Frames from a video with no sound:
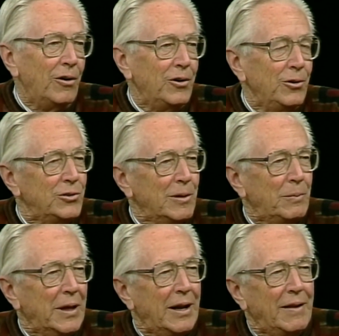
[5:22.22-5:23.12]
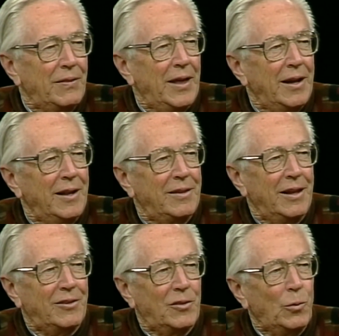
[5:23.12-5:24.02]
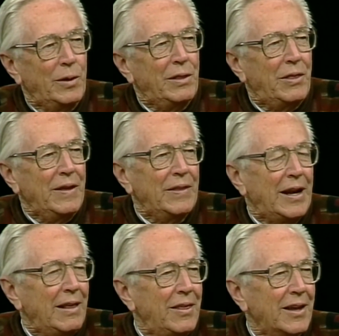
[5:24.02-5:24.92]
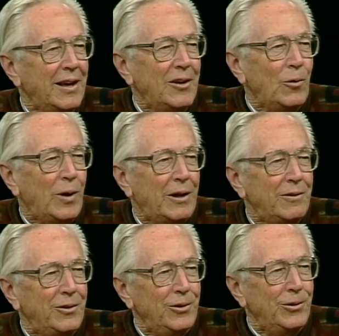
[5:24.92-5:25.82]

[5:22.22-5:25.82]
or do something like that. It's the one thing that I think I know how to